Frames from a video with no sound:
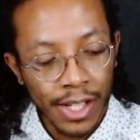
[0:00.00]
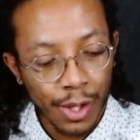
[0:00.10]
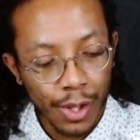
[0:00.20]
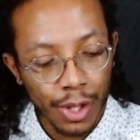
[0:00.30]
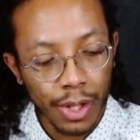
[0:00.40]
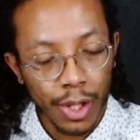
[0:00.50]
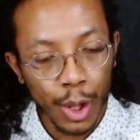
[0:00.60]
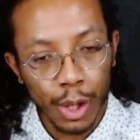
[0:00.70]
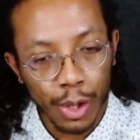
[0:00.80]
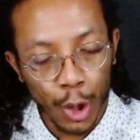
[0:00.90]

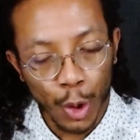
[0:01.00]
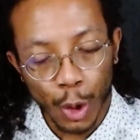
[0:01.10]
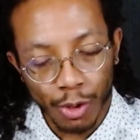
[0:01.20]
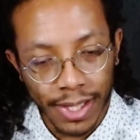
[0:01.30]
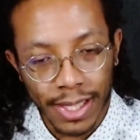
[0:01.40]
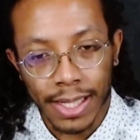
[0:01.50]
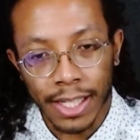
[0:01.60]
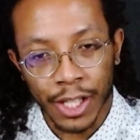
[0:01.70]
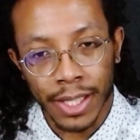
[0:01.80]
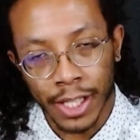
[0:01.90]
you see that
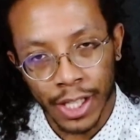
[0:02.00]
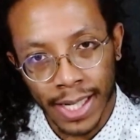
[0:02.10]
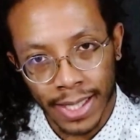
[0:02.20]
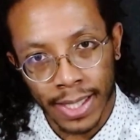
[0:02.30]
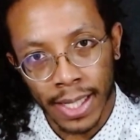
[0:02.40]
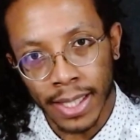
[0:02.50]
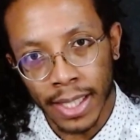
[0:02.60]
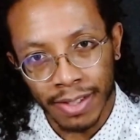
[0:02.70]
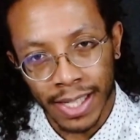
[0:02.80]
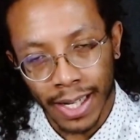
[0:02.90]
she has a
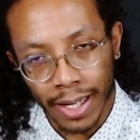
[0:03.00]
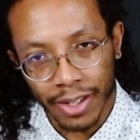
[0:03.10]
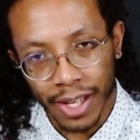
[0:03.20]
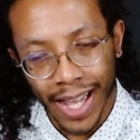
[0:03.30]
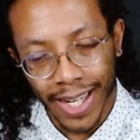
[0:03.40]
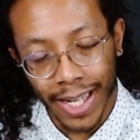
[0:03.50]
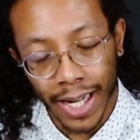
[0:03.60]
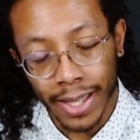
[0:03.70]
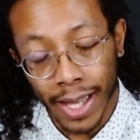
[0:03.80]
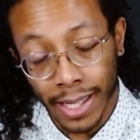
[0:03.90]
sensitivity and
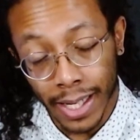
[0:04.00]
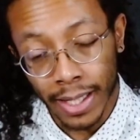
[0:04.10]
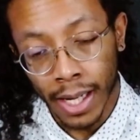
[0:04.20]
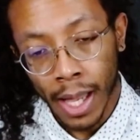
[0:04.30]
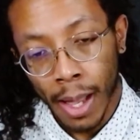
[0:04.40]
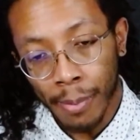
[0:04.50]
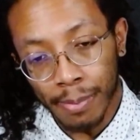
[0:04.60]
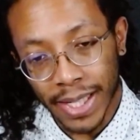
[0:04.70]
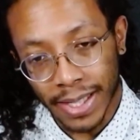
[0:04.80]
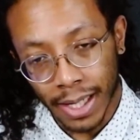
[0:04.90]
a
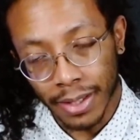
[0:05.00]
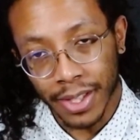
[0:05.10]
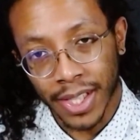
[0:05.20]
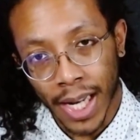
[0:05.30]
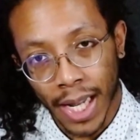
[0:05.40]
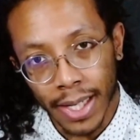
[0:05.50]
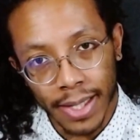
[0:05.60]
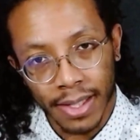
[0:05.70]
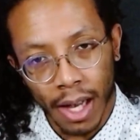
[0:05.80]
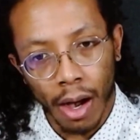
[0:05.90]
basic
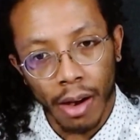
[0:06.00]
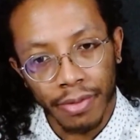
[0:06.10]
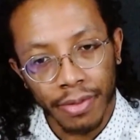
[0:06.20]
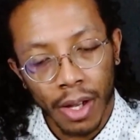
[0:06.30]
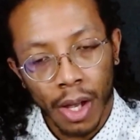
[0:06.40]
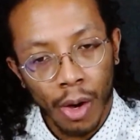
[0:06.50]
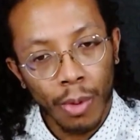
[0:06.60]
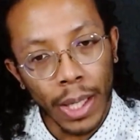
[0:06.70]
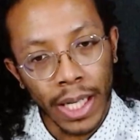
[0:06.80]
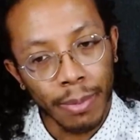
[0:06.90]
understandness of
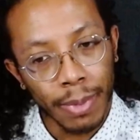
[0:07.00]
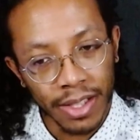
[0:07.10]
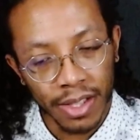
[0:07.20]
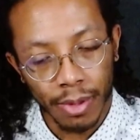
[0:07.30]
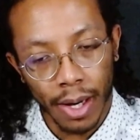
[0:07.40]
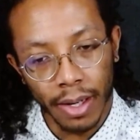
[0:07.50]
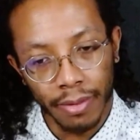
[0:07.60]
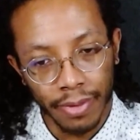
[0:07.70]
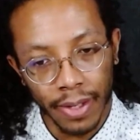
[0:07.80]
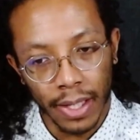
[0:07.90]
what he means to her and
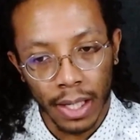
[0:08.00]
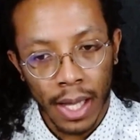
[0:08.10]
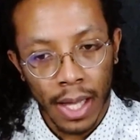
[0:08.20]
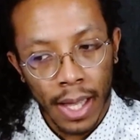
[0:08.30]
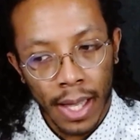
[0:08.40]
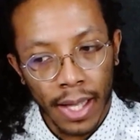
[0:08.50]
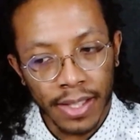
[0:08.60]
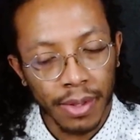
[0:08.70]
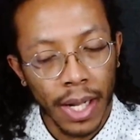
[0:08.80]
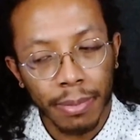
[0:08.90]
everything. And
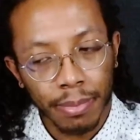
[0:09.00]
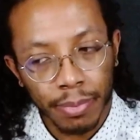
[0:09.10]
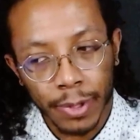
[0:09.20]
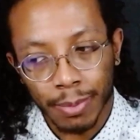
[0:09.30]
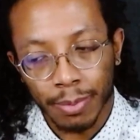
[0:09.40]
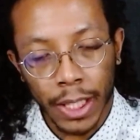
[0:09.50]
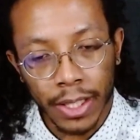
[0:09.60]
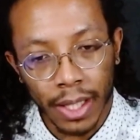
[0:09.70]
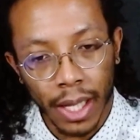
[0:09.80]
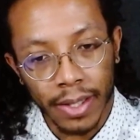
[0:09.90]
so that
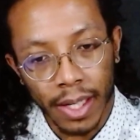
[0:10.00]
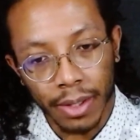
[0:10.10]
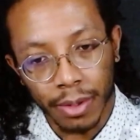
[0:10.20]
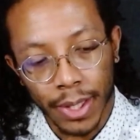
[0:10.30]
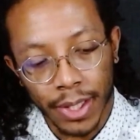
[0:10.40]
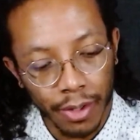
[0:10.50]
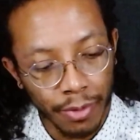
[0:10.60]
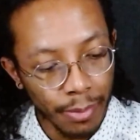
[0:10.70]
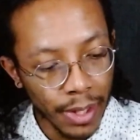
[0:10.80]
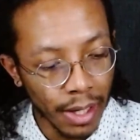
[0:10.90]
brings the other question
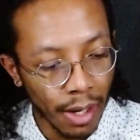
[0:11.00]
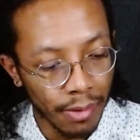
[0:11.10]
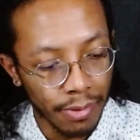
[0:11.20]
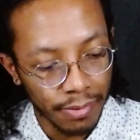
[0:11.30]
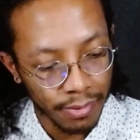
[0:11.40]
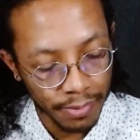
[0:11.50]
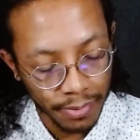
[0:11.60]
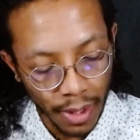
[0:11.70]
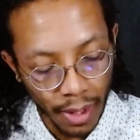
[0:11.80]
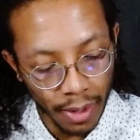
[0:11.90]
of me of
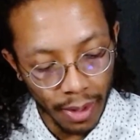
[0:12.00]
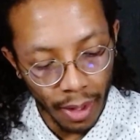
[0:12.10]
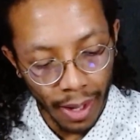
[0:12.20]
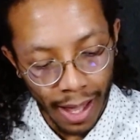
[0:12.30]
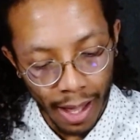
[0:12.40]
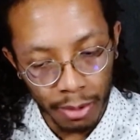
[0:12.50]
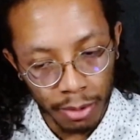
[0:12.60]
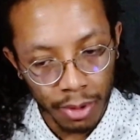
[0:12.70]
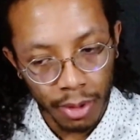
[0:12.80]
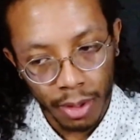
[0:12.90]
how